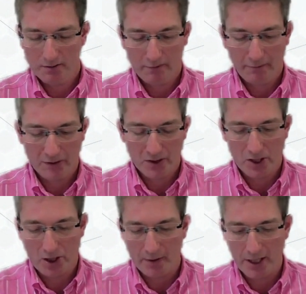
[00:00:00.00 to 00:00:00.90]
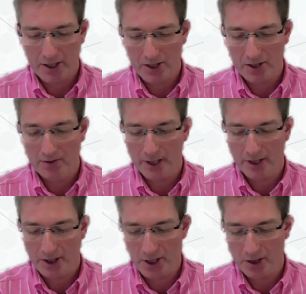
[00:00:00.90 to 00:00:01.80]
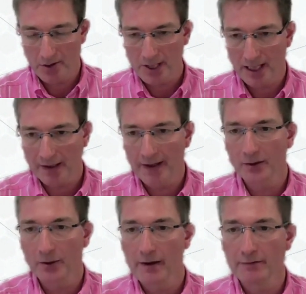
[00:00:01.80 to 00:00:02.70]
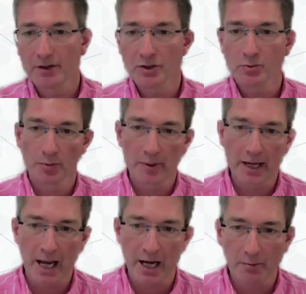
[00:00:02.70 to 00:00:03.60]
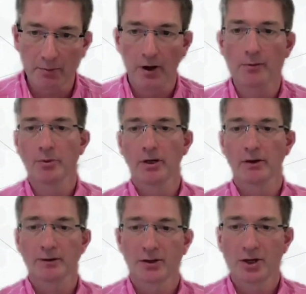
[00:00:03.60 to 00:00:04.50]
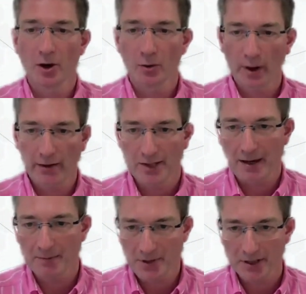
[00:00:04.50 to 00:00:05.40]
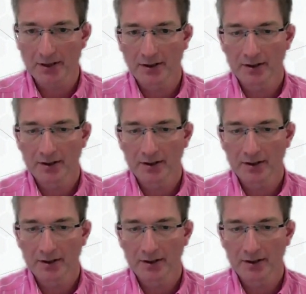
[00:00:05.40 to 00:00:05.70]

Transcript: for situations in which using clinical evidence would be inappropriate, not where it's absent.